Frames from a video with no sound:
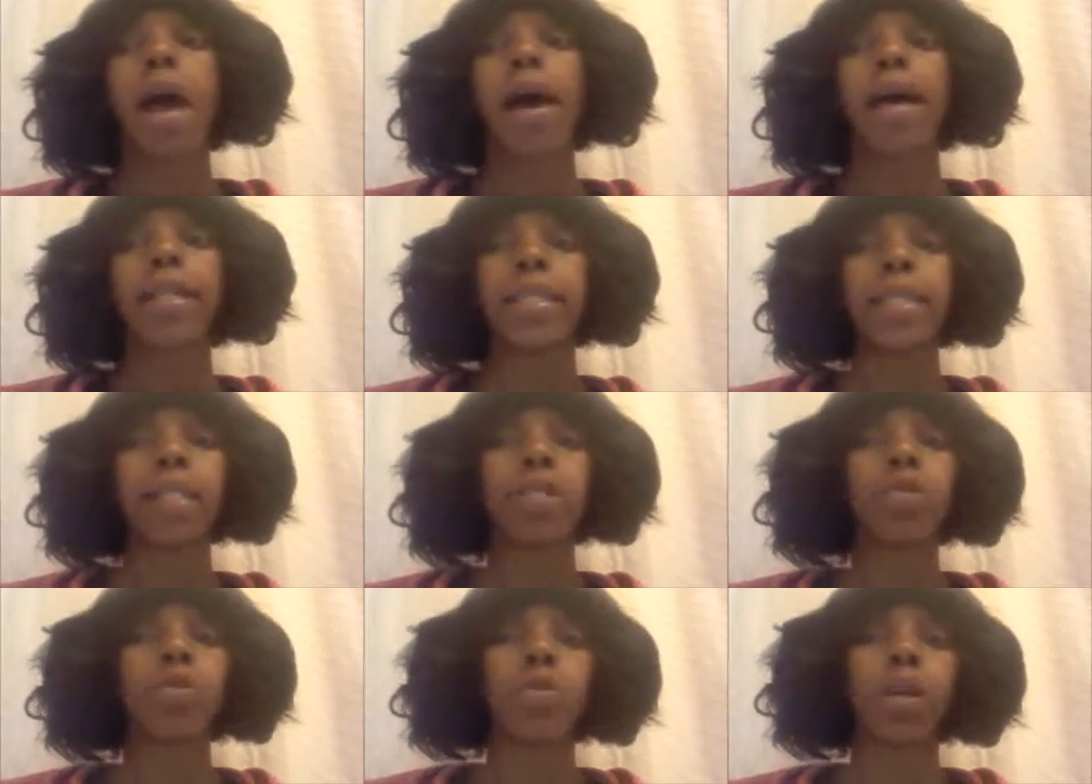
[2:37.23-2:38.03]

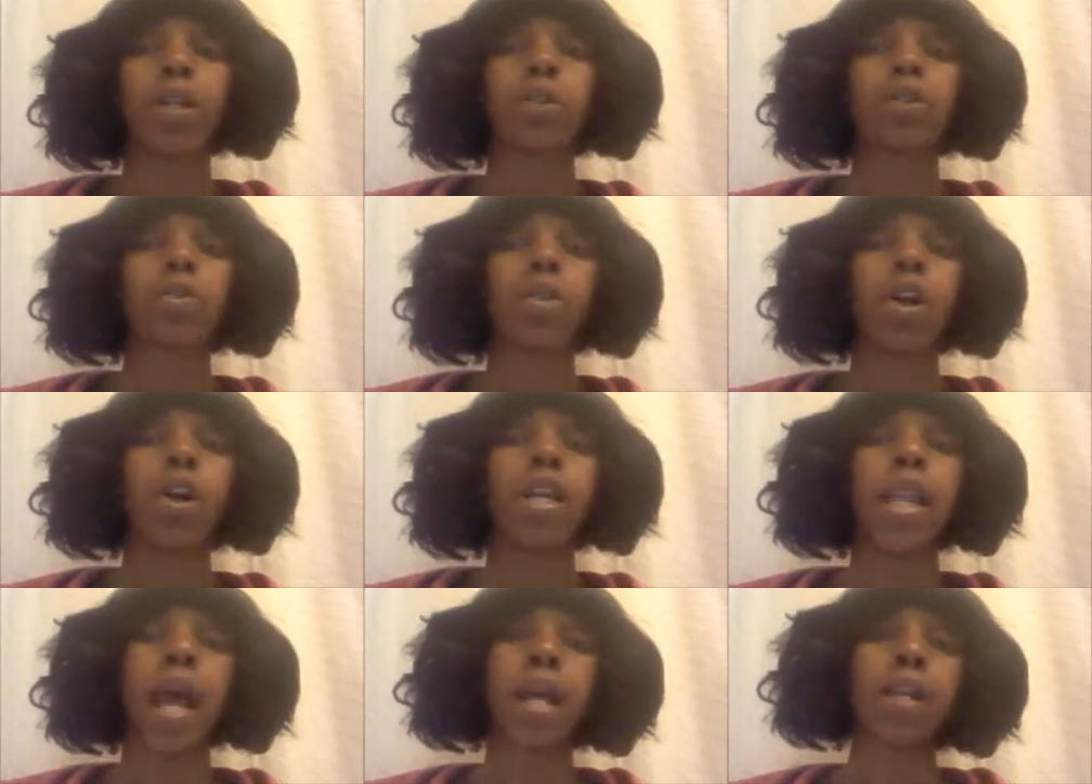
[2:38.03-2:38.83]
attendance records are
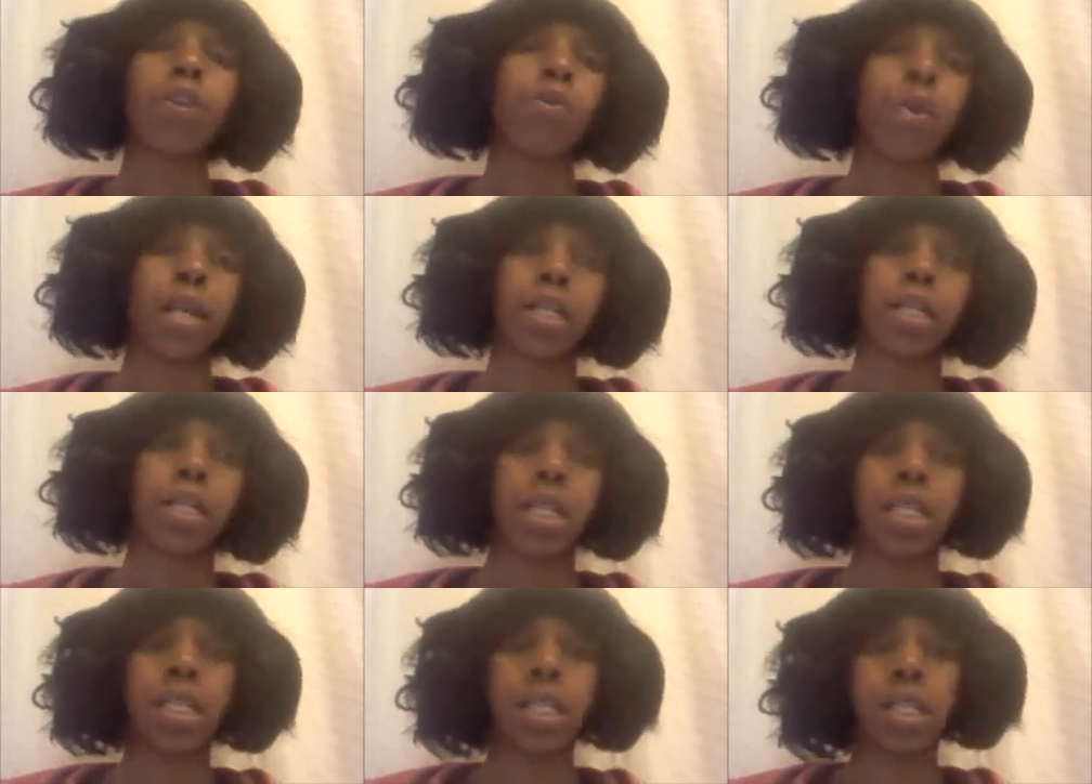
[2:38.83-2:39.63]
not correct in
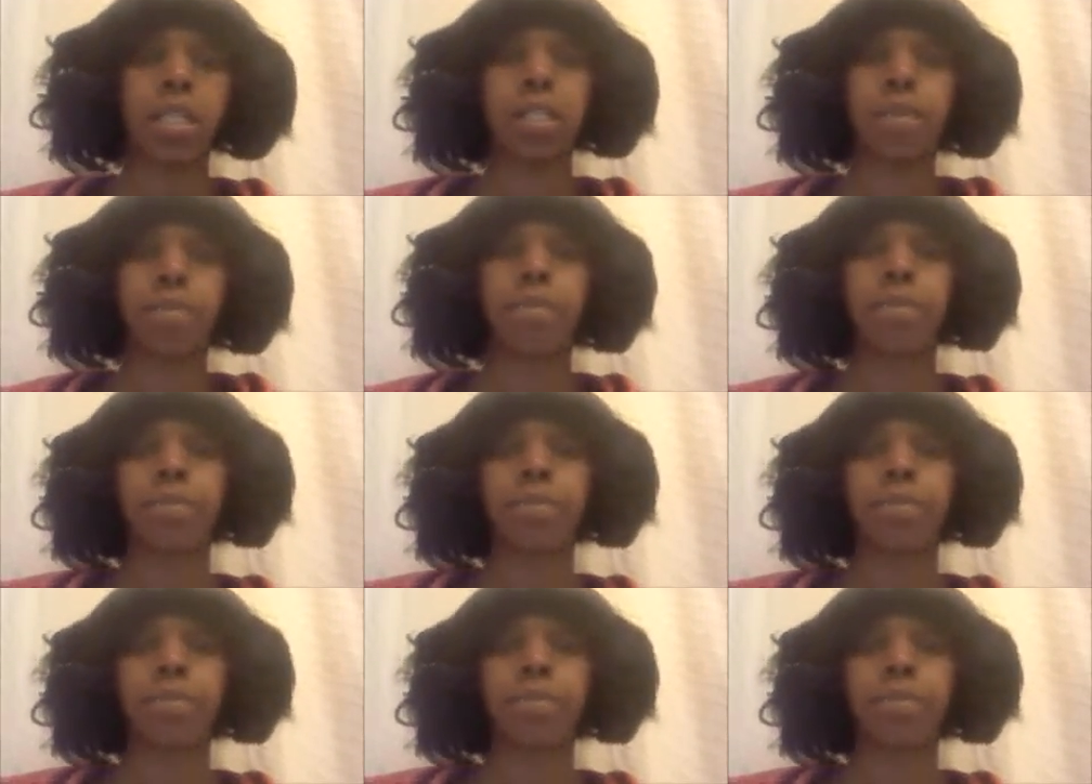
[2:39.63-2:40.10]
the system.